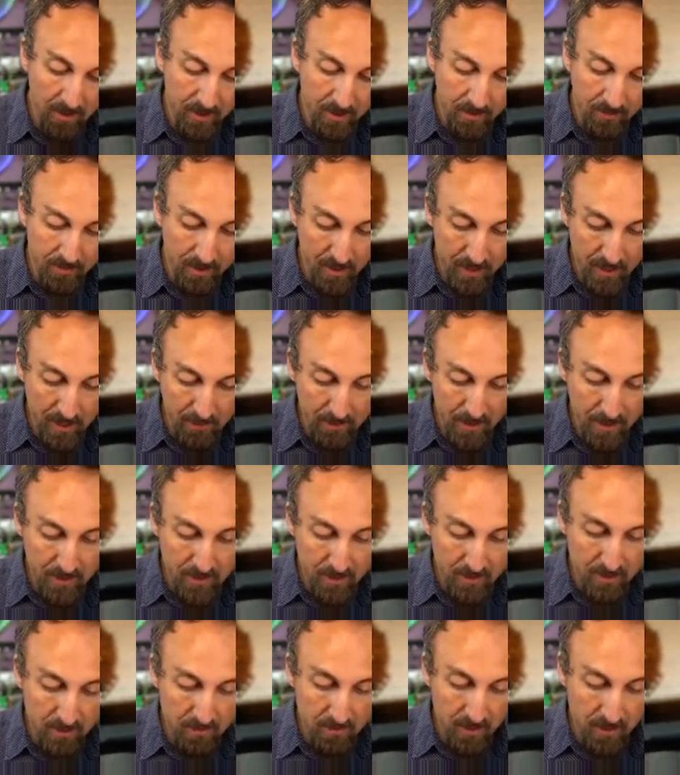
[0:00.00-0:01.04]
I mean, that
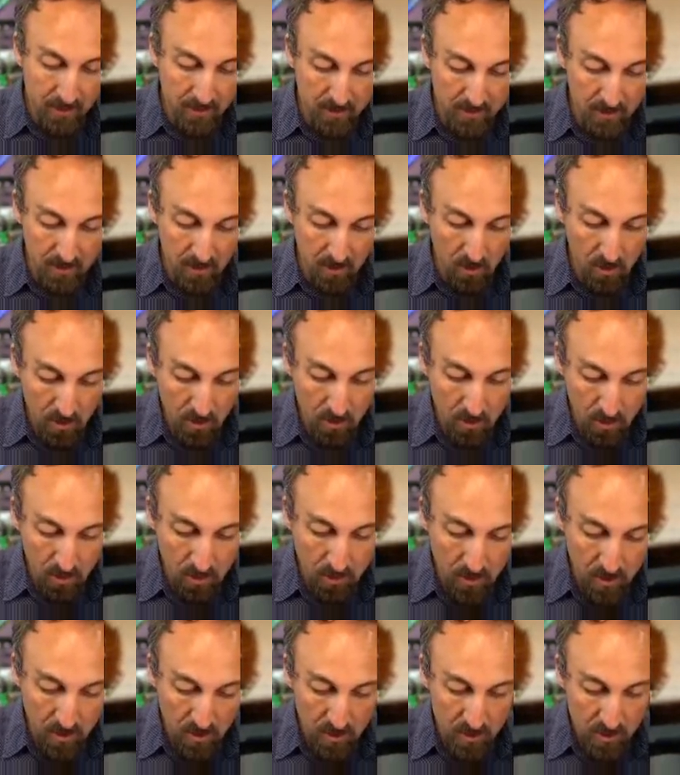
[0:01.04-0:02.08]
basically means the whole
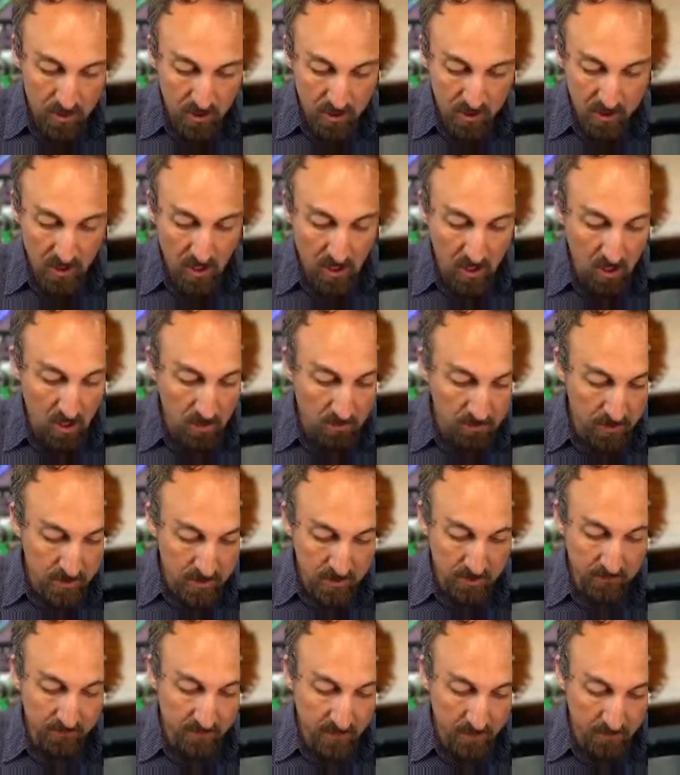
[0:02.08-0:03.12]
shell must
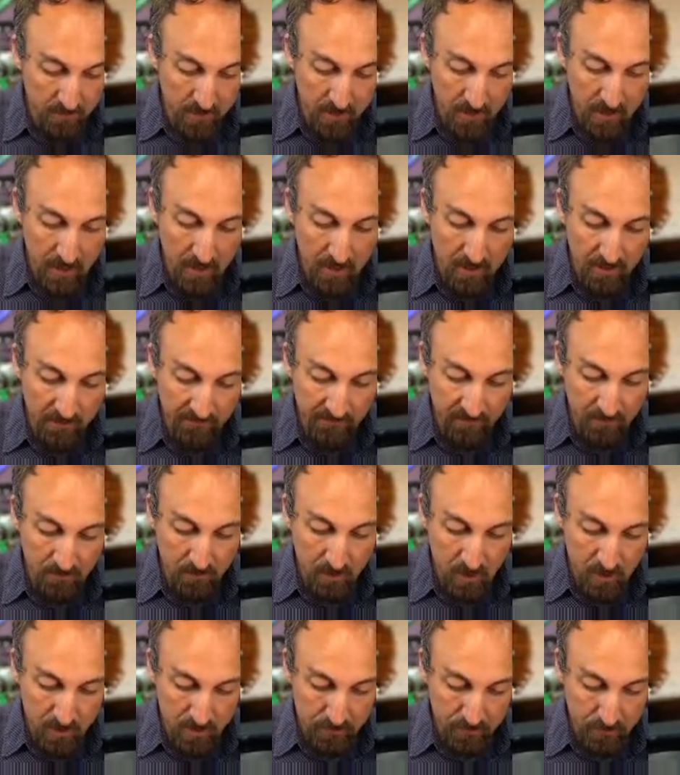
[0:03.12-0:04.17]
have come together from
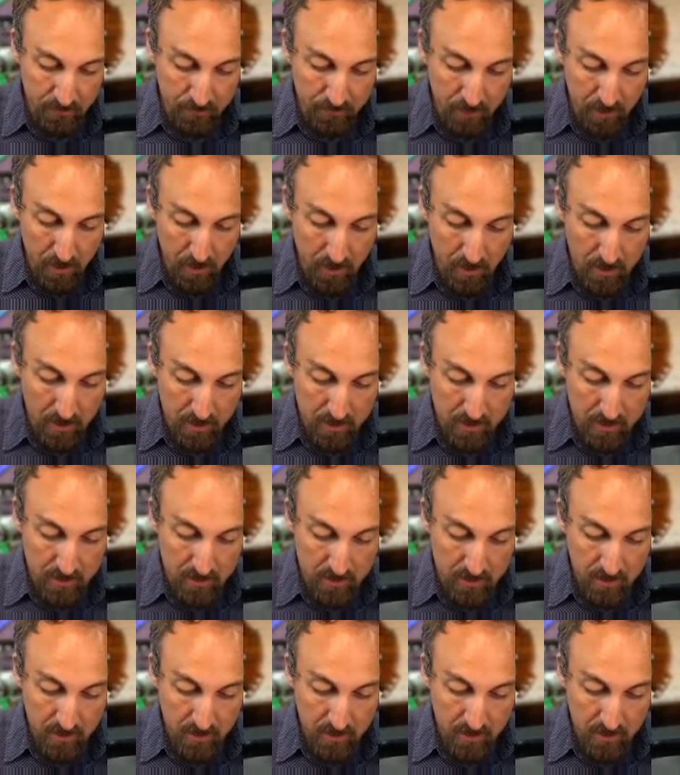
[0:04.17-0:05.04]
multiple parts,